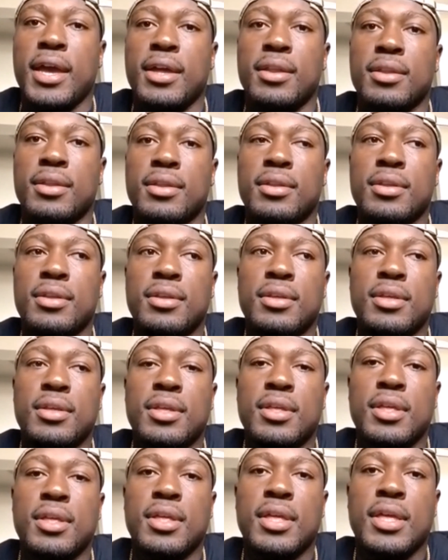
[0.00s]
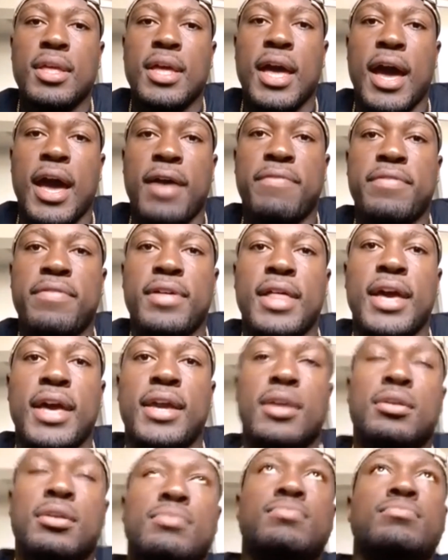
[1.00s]
And I
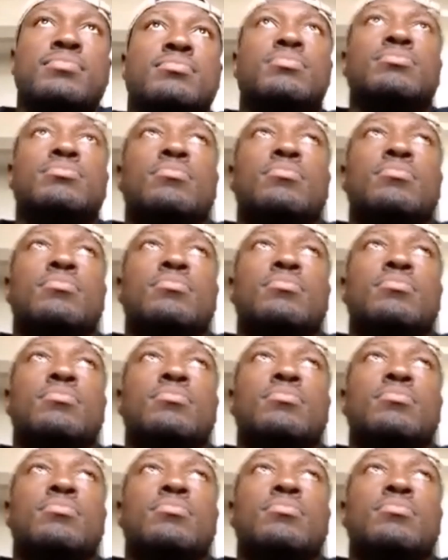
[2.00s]
feel like